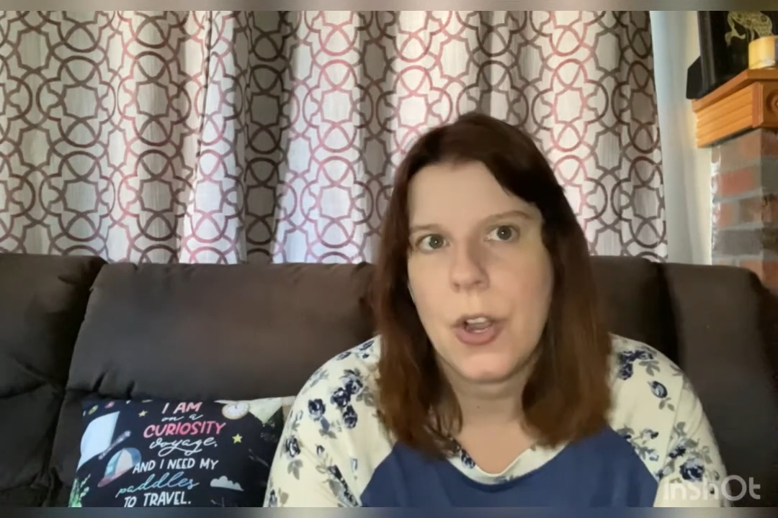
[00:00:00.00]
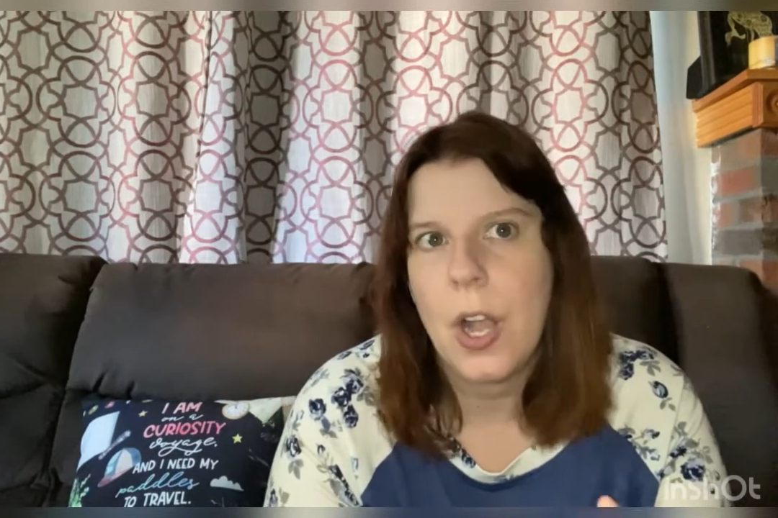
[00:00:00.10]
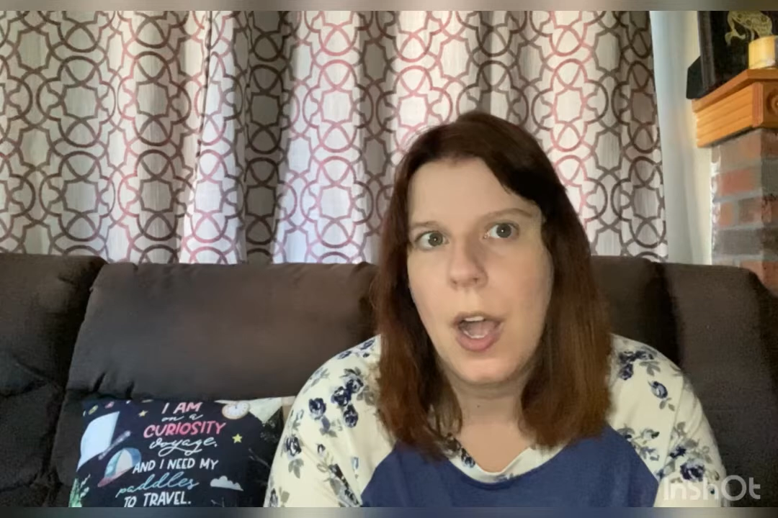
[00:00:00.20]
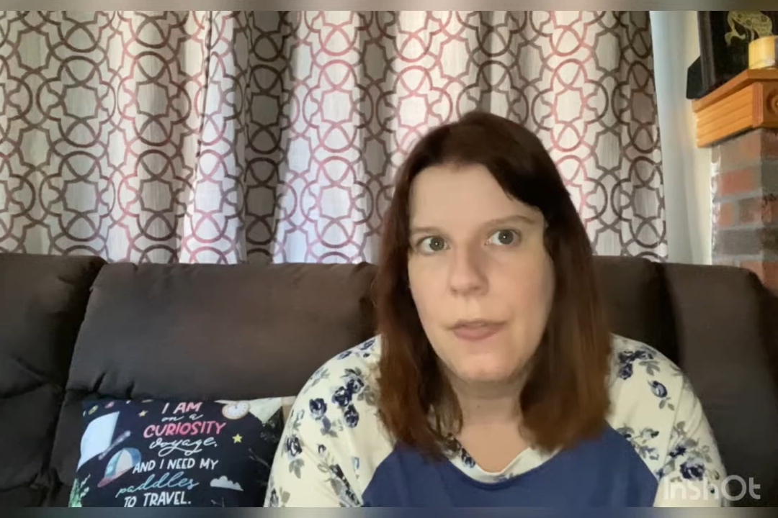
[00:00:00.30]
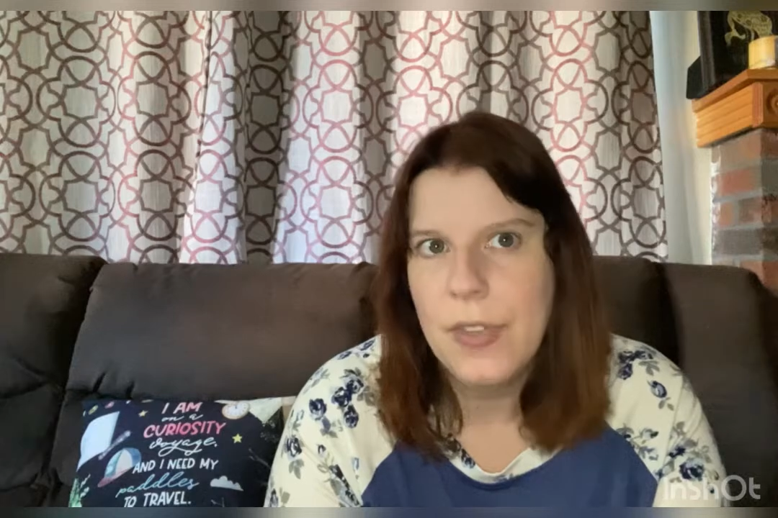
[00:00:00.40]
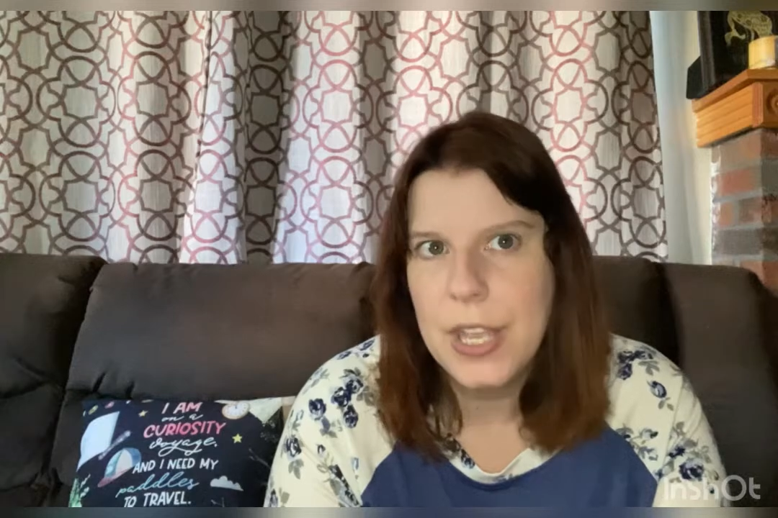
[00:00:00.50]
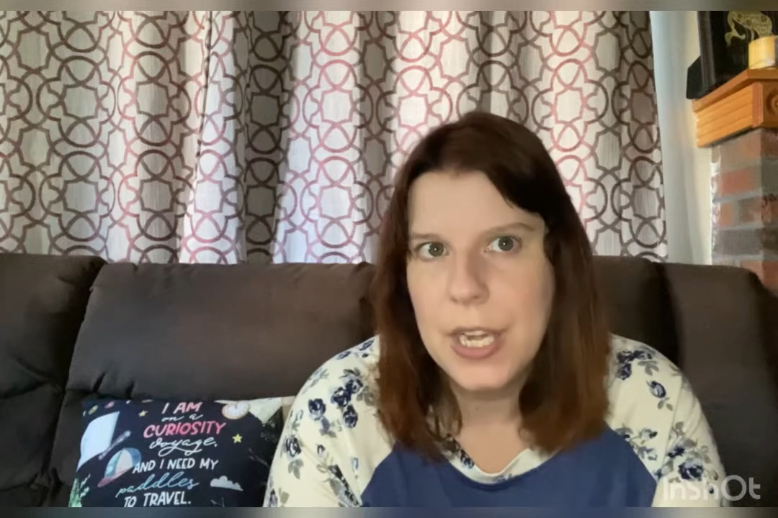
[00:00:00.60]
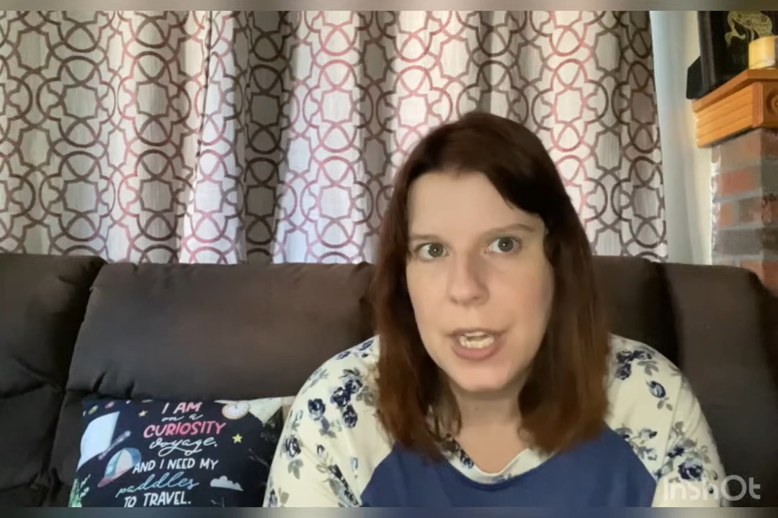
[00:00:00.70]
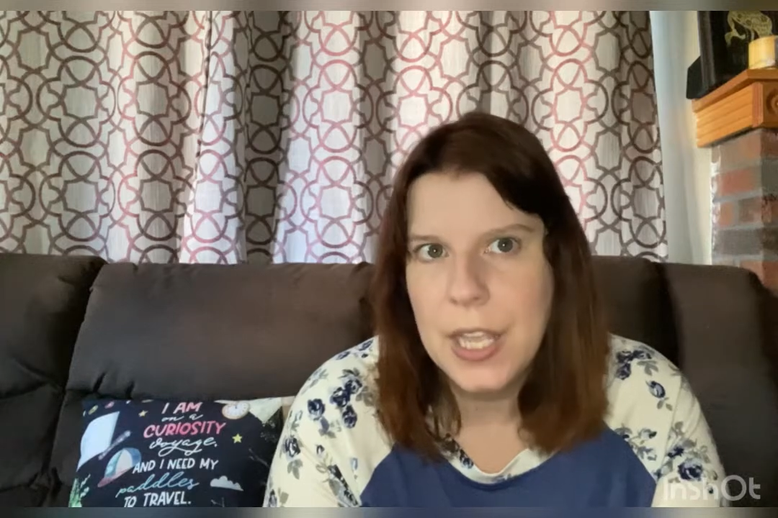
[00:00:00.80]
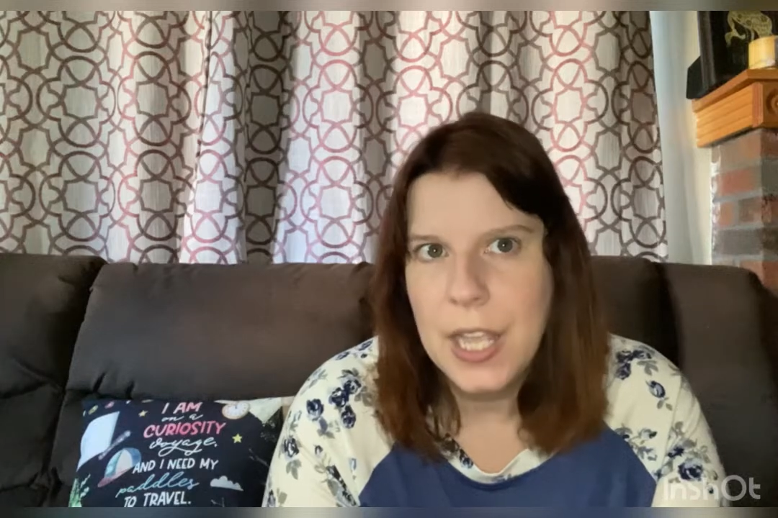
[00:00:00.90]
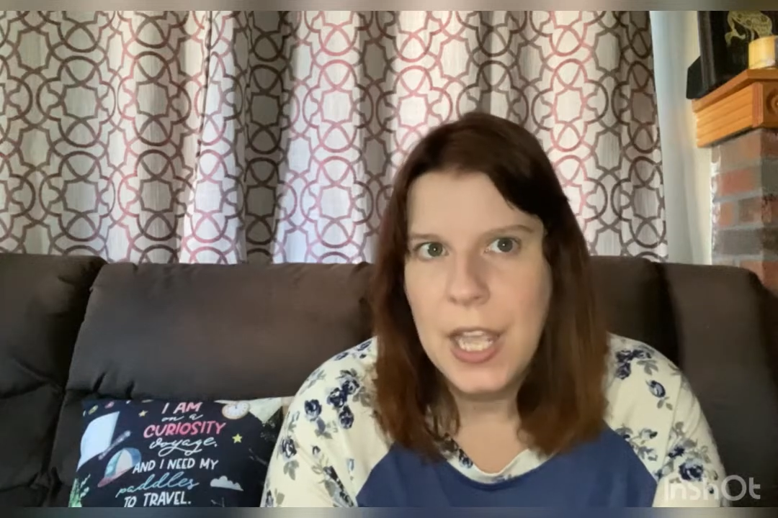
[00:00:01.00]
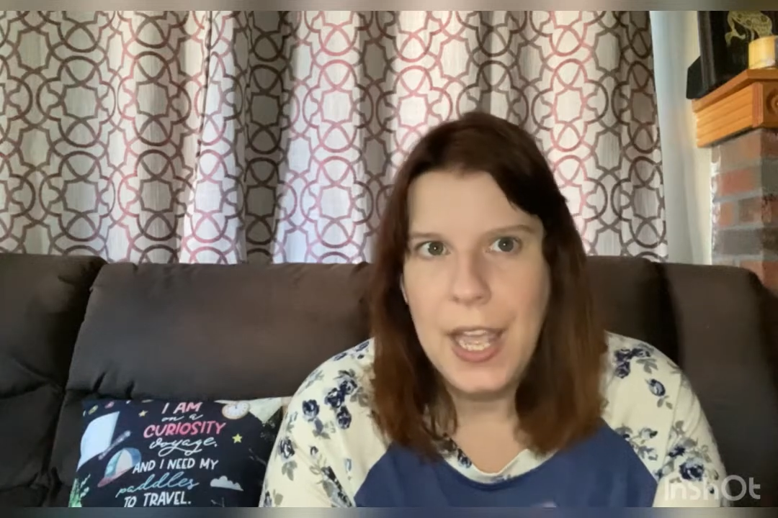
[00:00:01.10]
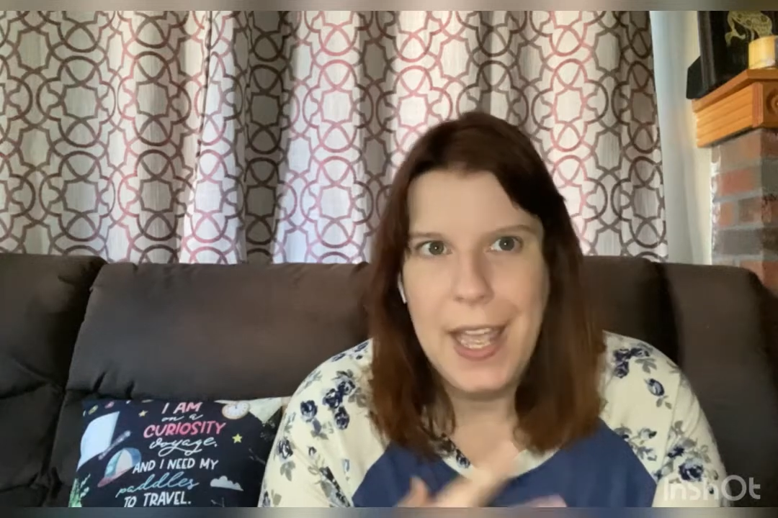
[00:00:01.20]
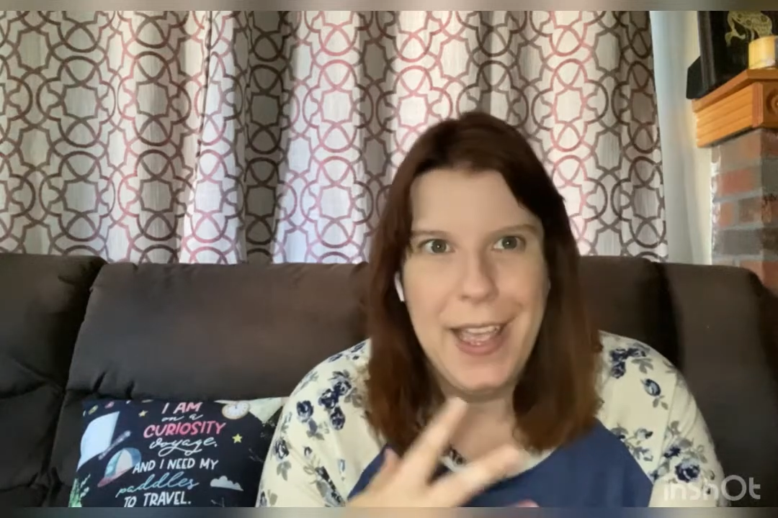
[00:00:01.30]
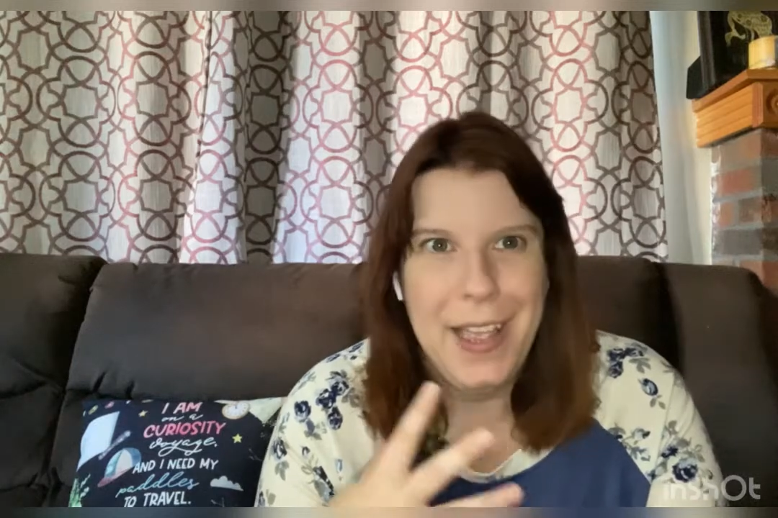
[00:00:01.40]
coven
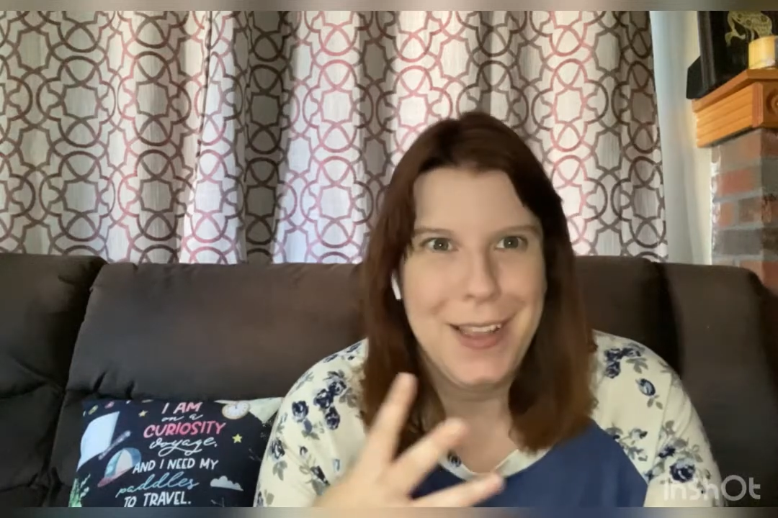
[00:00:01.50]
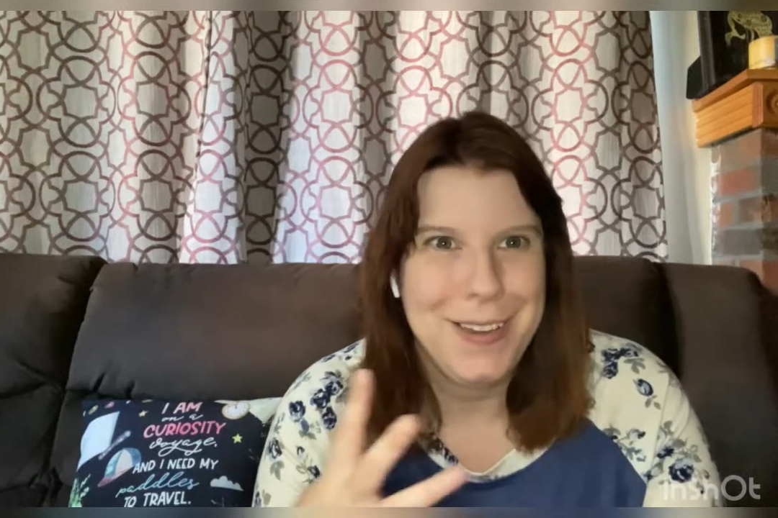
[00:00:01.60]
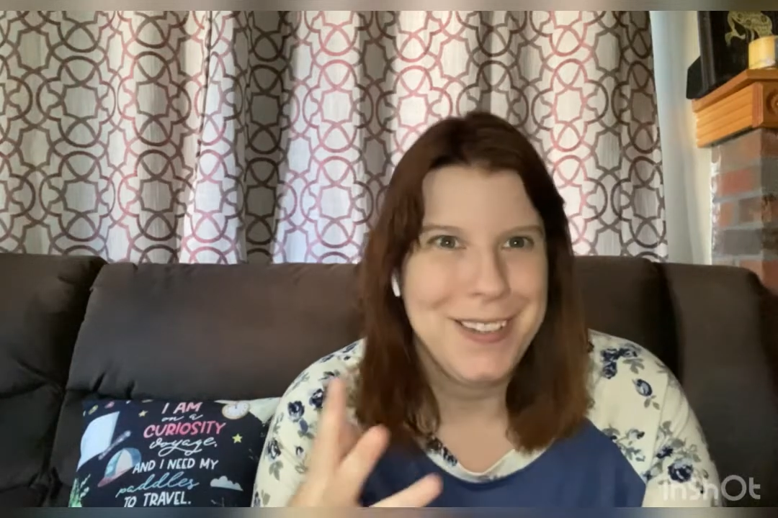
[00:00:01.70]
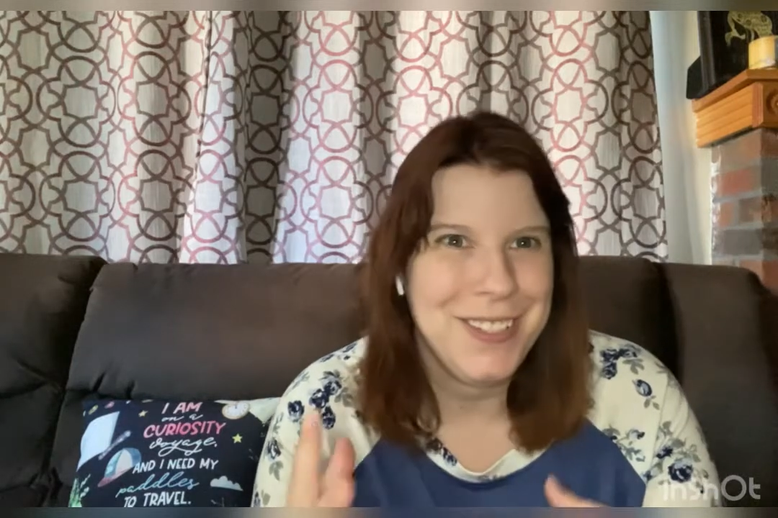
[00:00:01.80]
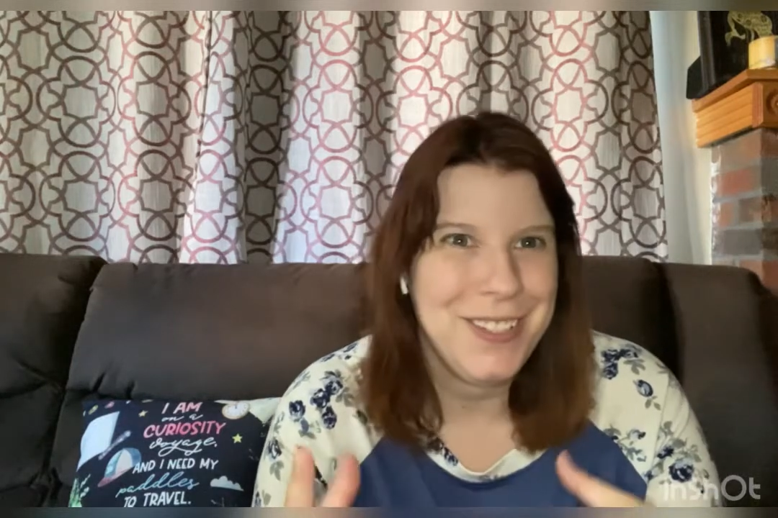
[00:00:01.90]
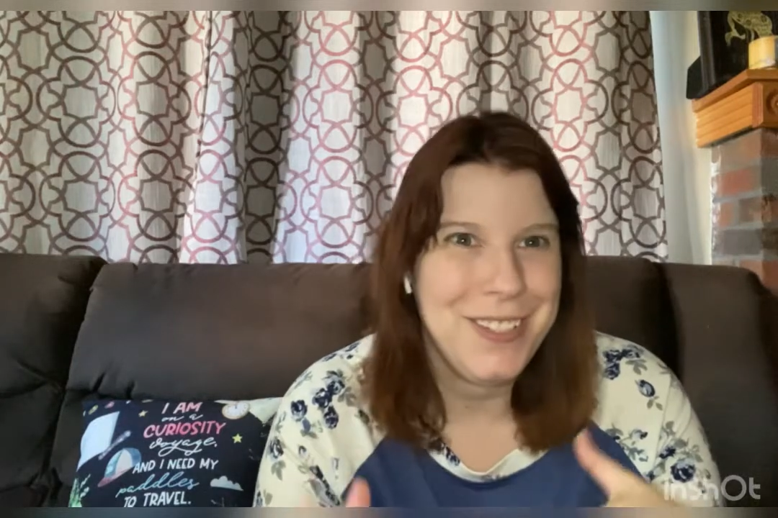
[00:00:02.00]
and